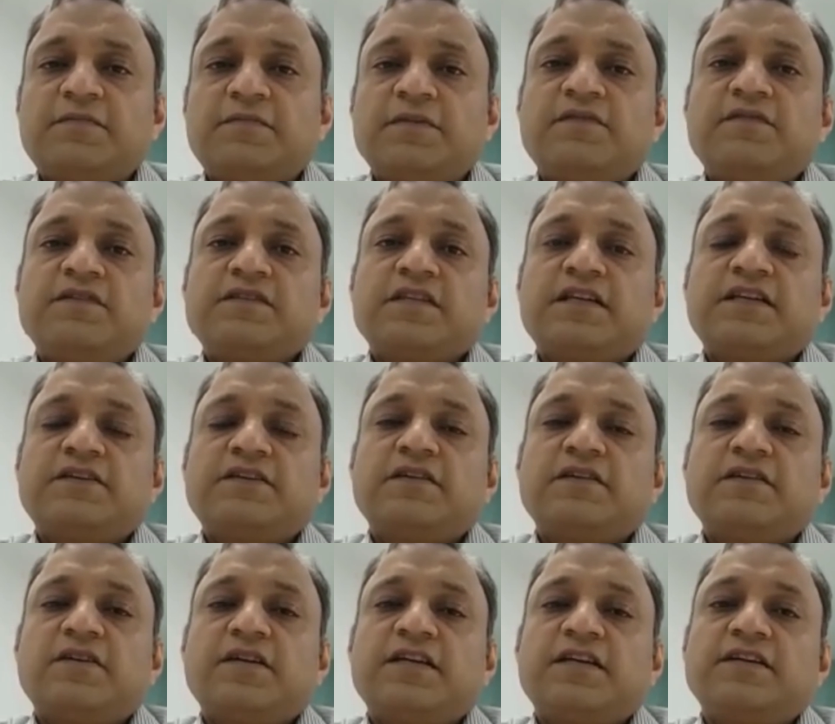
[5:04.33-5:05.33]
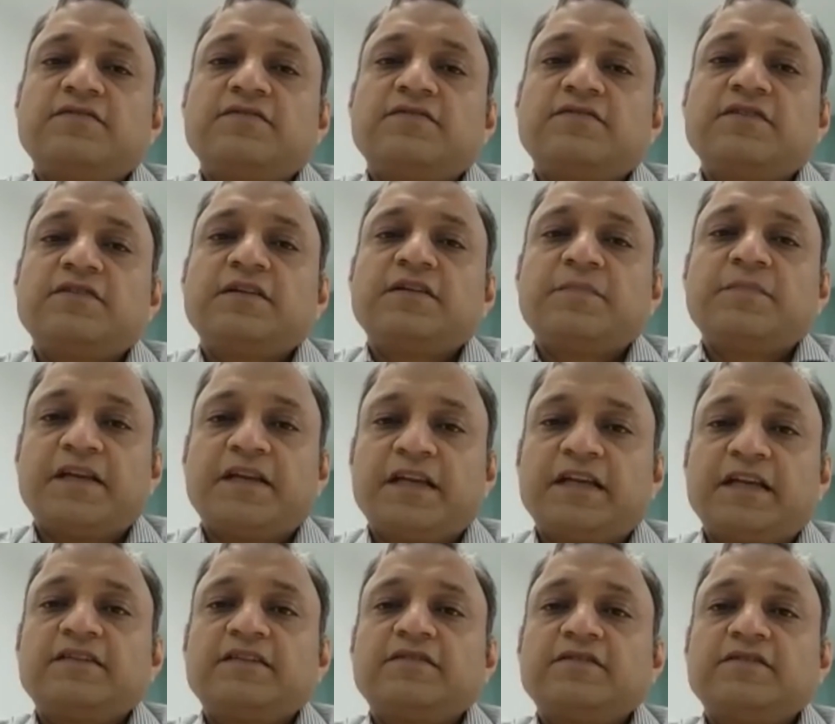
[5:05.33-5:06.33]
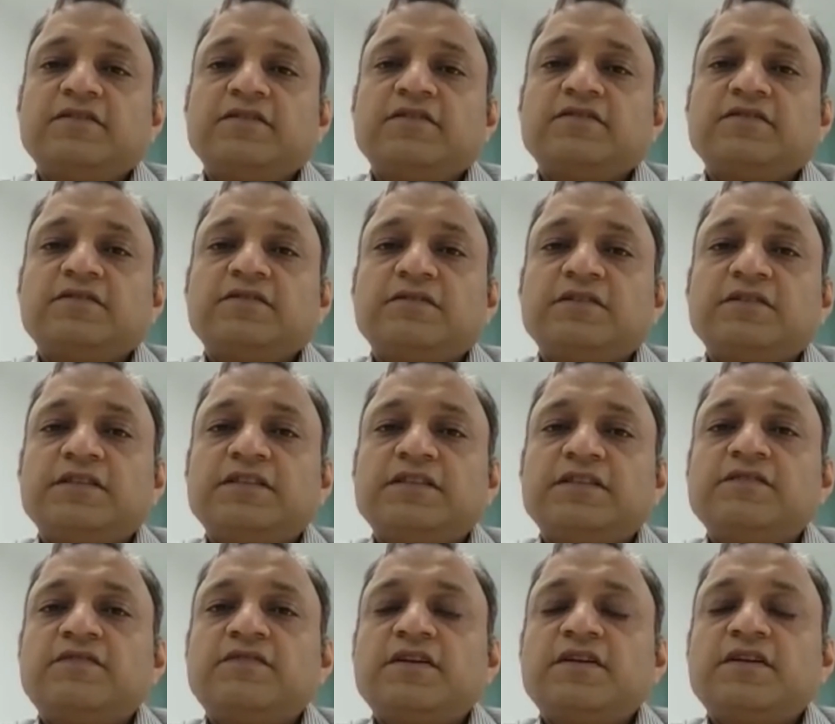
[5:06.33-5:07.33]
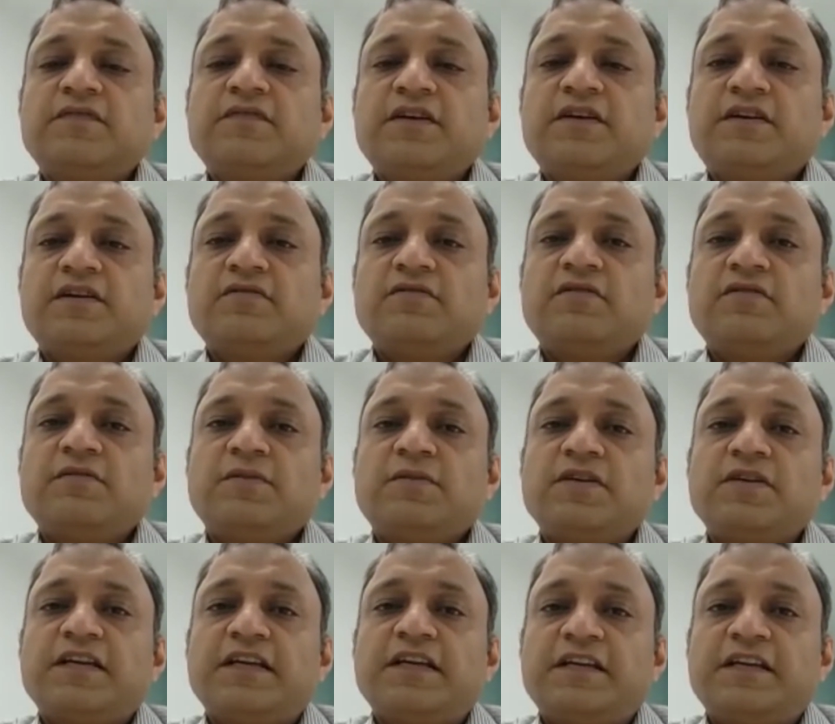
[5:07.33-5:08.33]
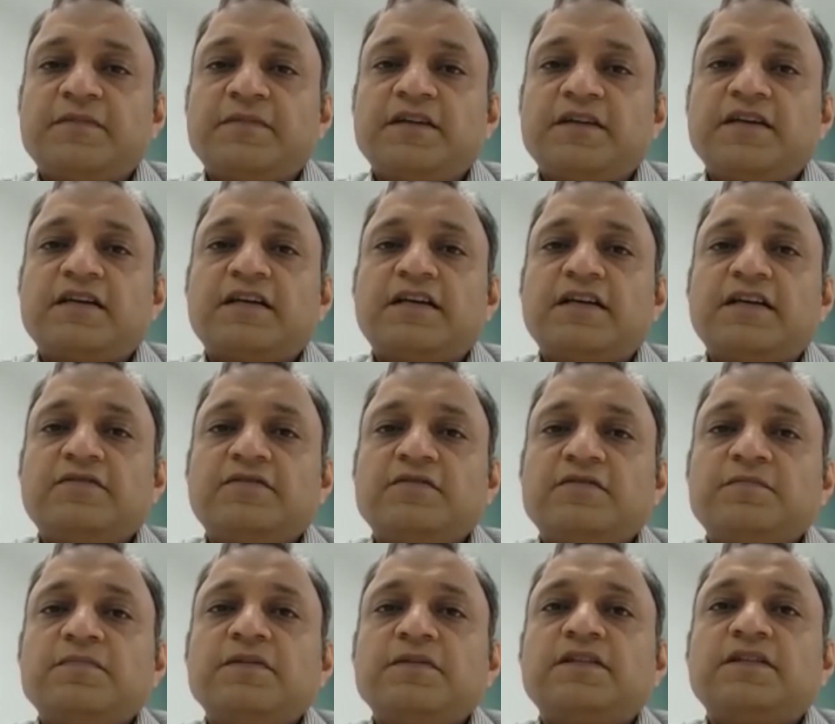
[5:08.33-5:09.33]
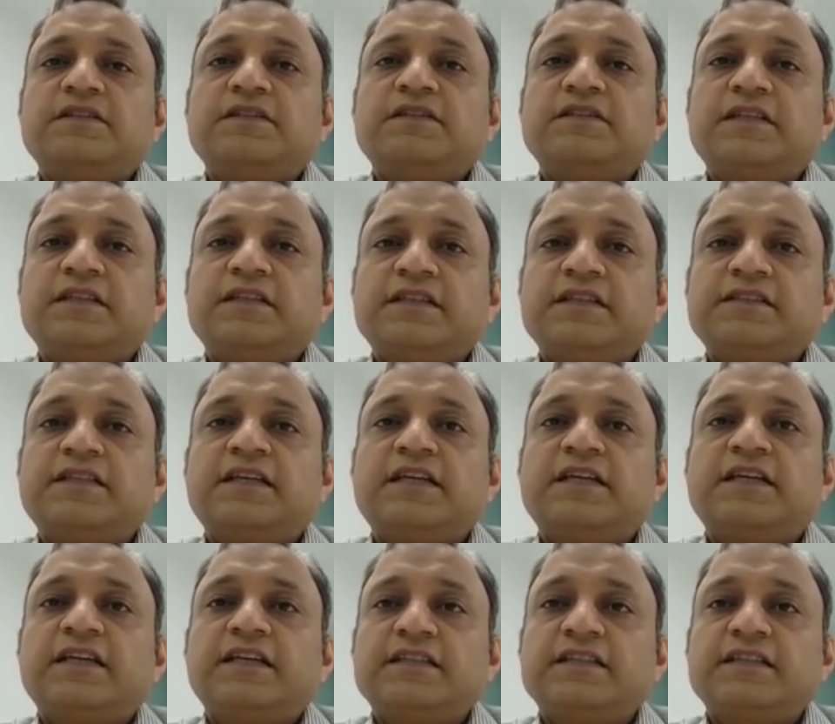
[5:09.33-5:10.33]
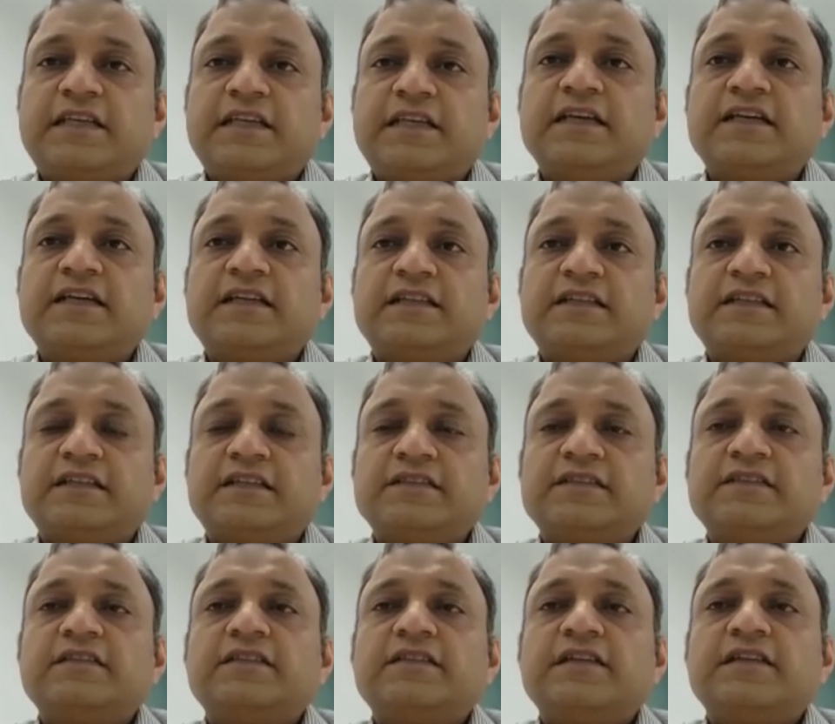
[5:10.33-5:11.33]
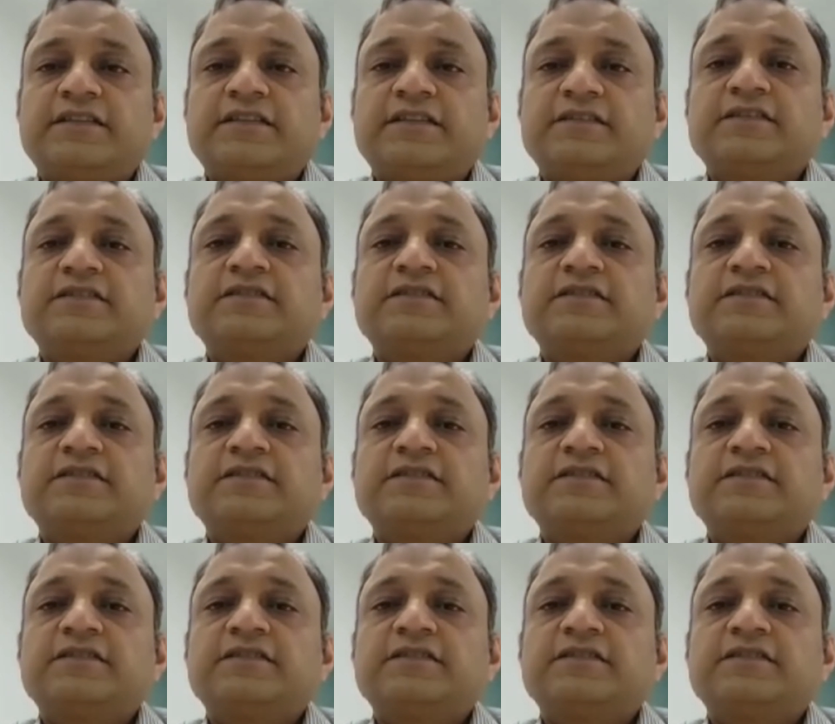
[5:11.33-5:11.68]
which I already told in the beginning. So this is what we all know about edema. I hope the understanding is clear in this lecture.